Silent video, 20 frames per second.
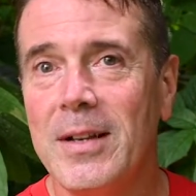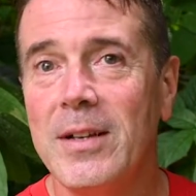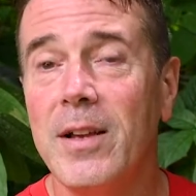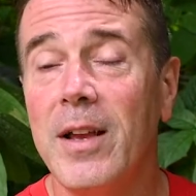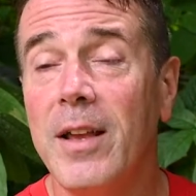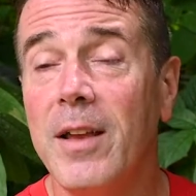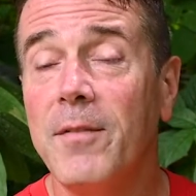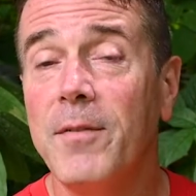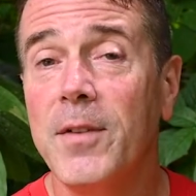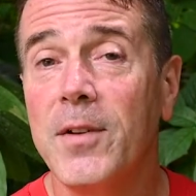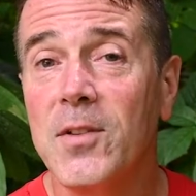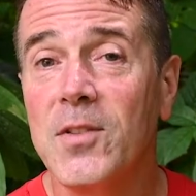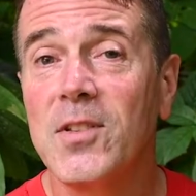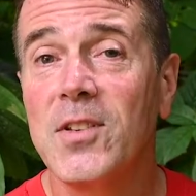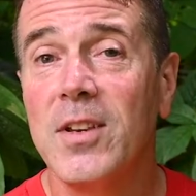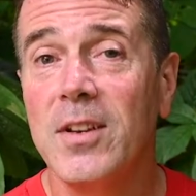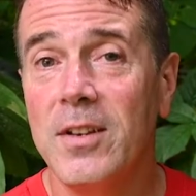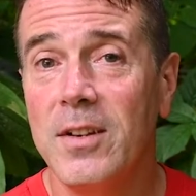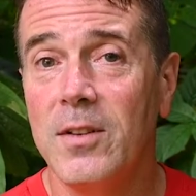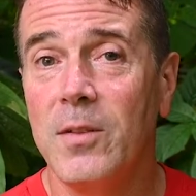It feels
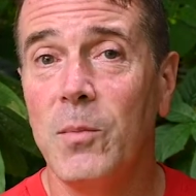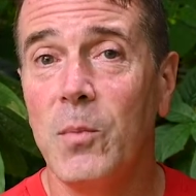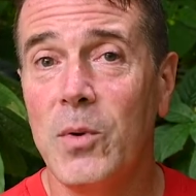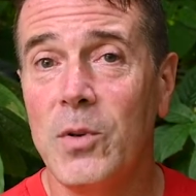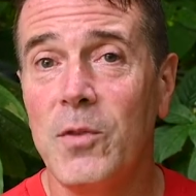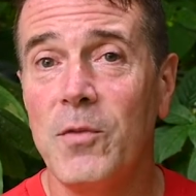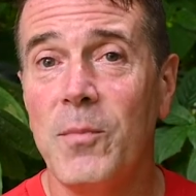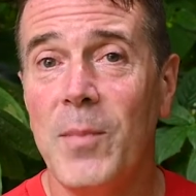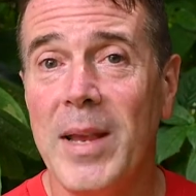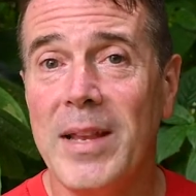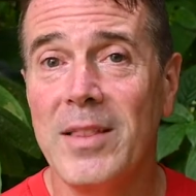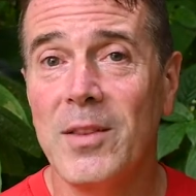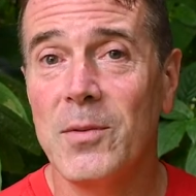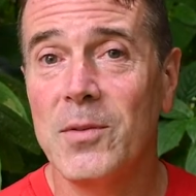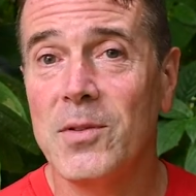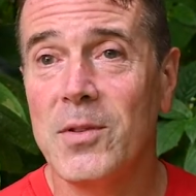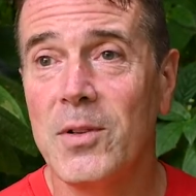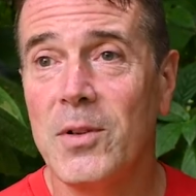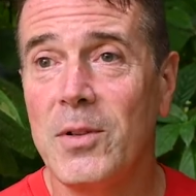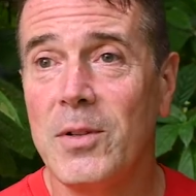good when you make
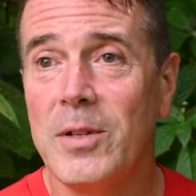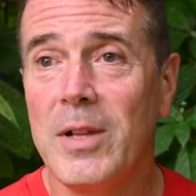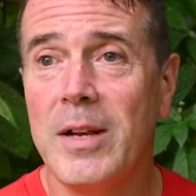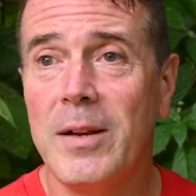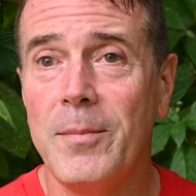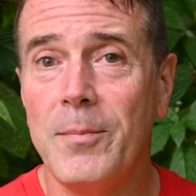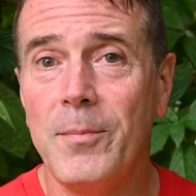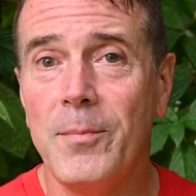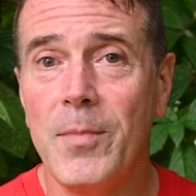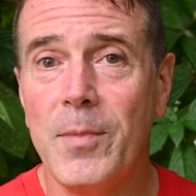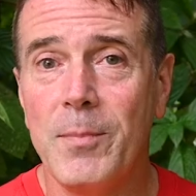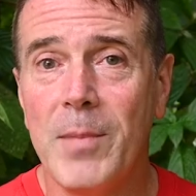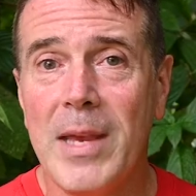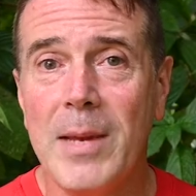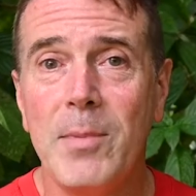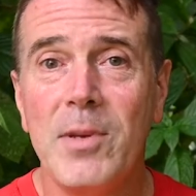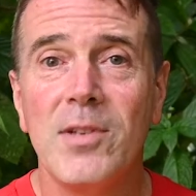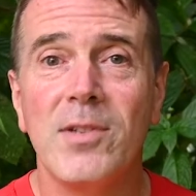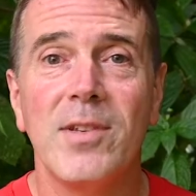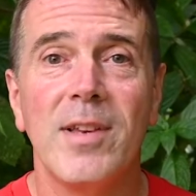those little
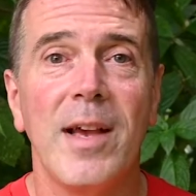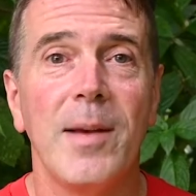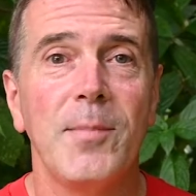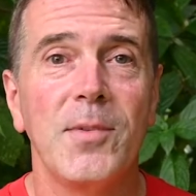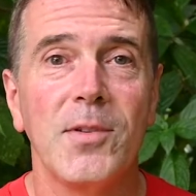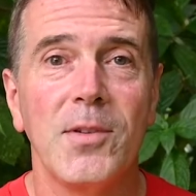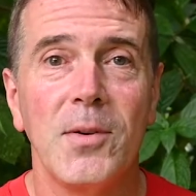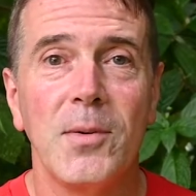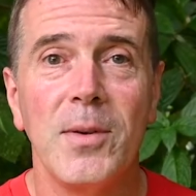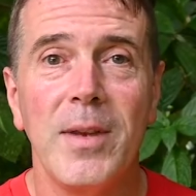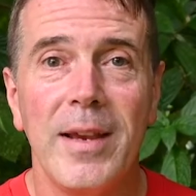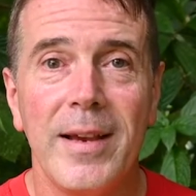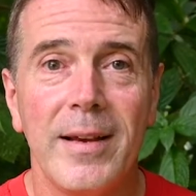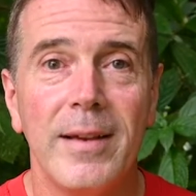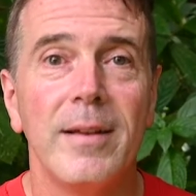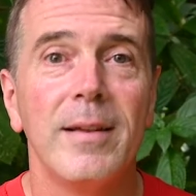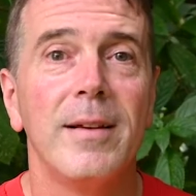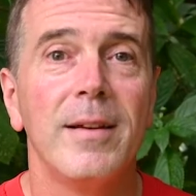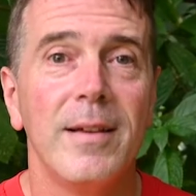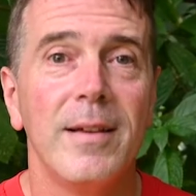baby steps. So
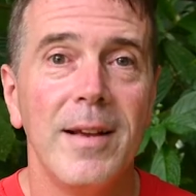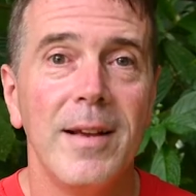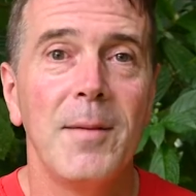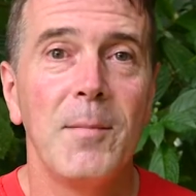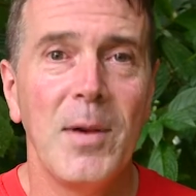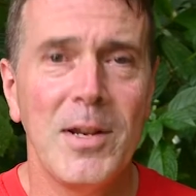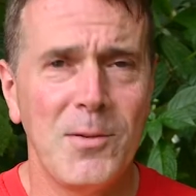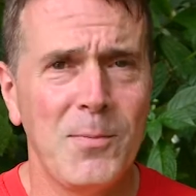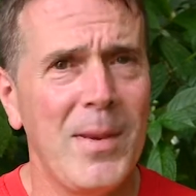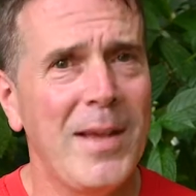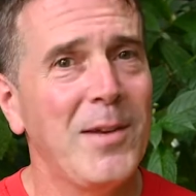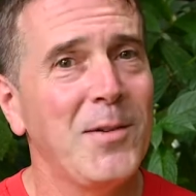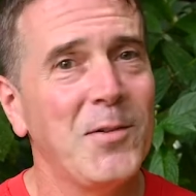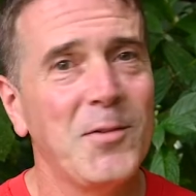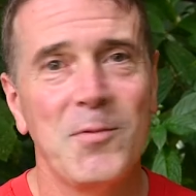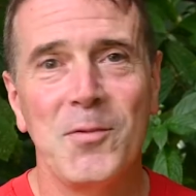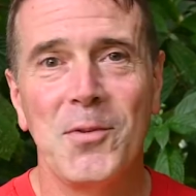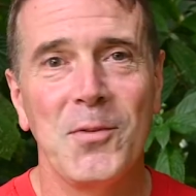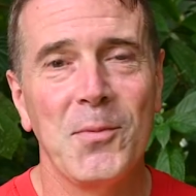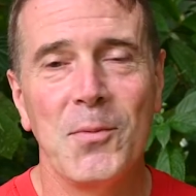yeah, my
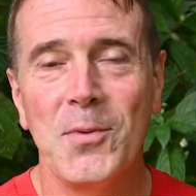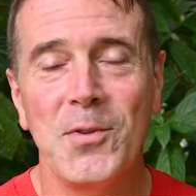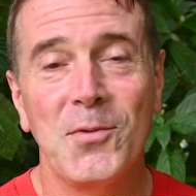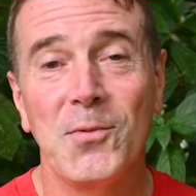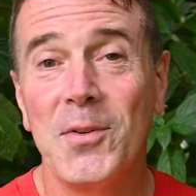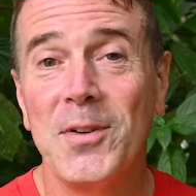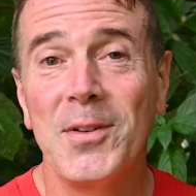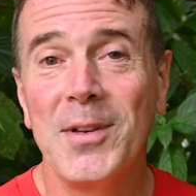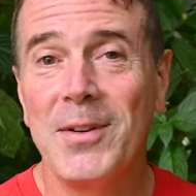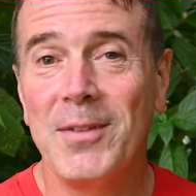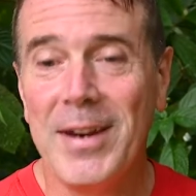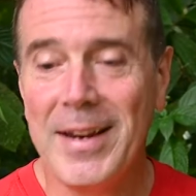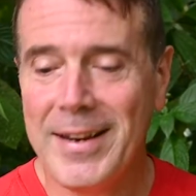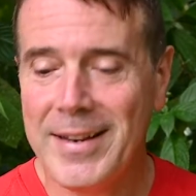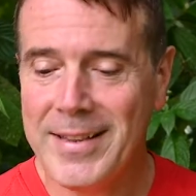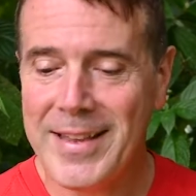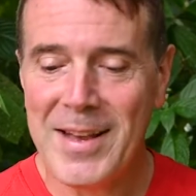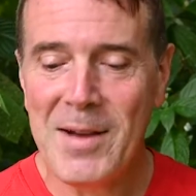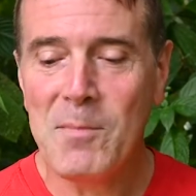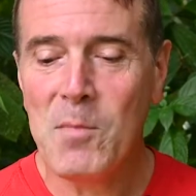Spanish was really great
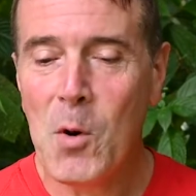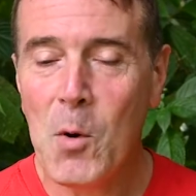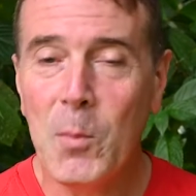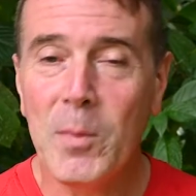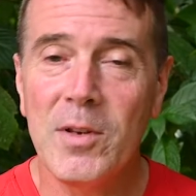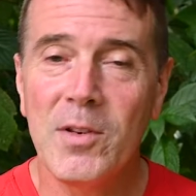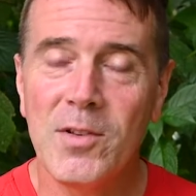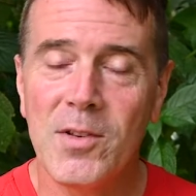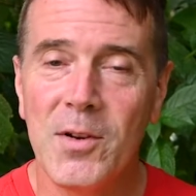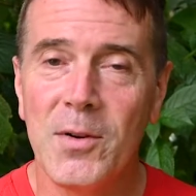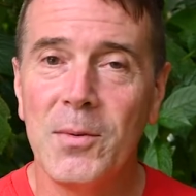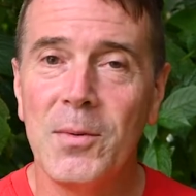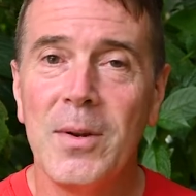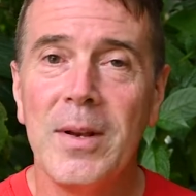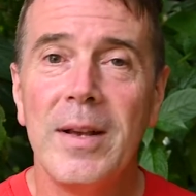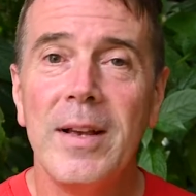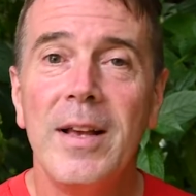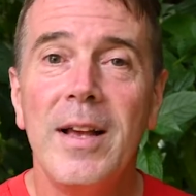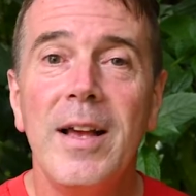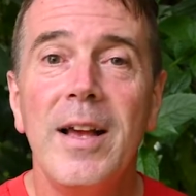at that moment. So
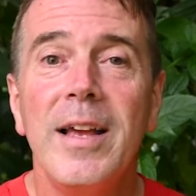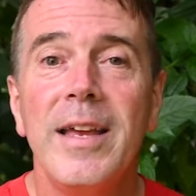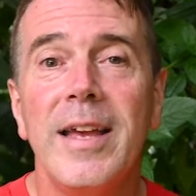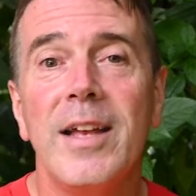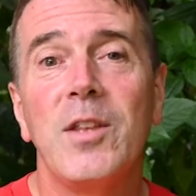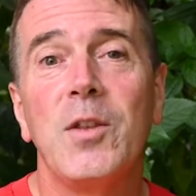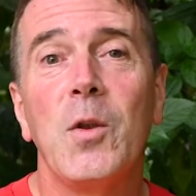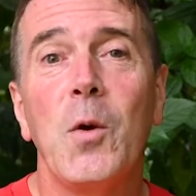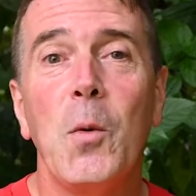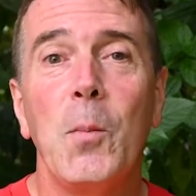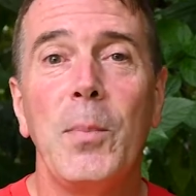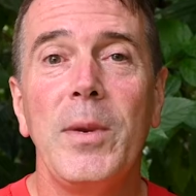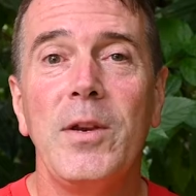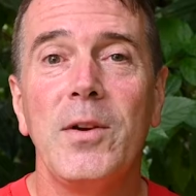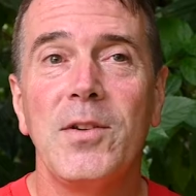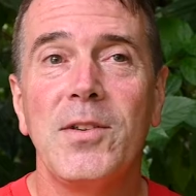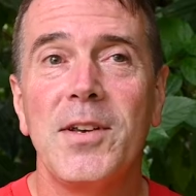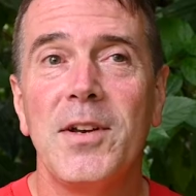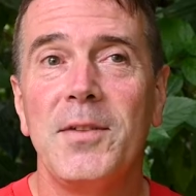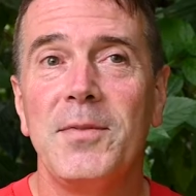yeah, don't beat
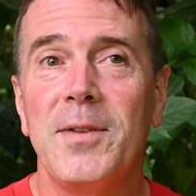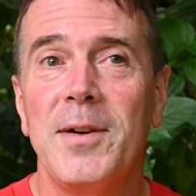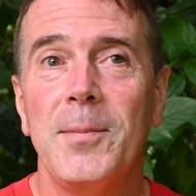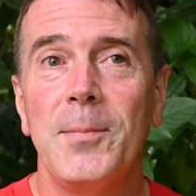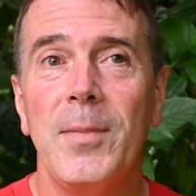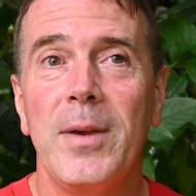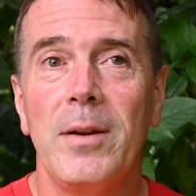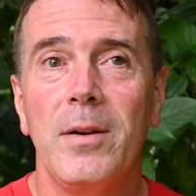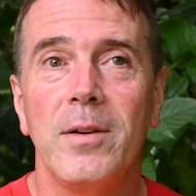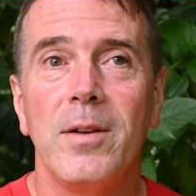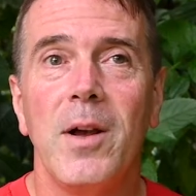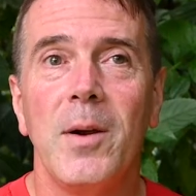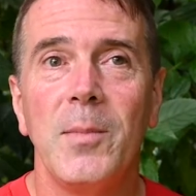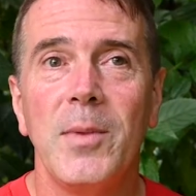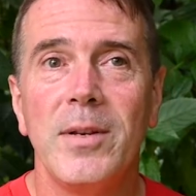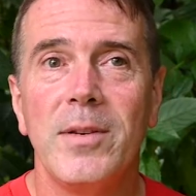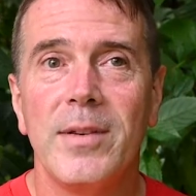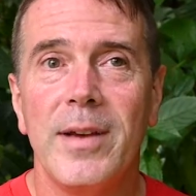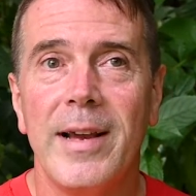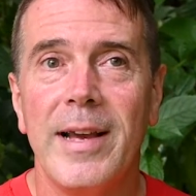yourself up. It'll come
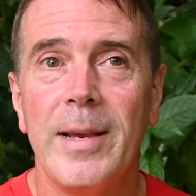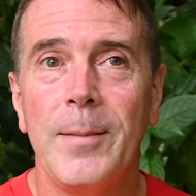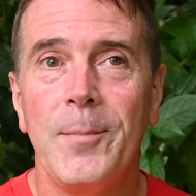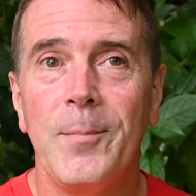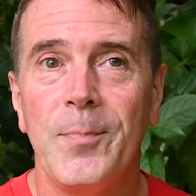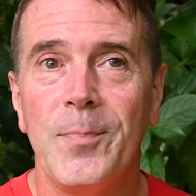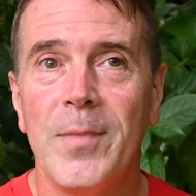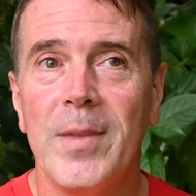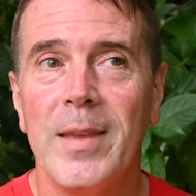in time.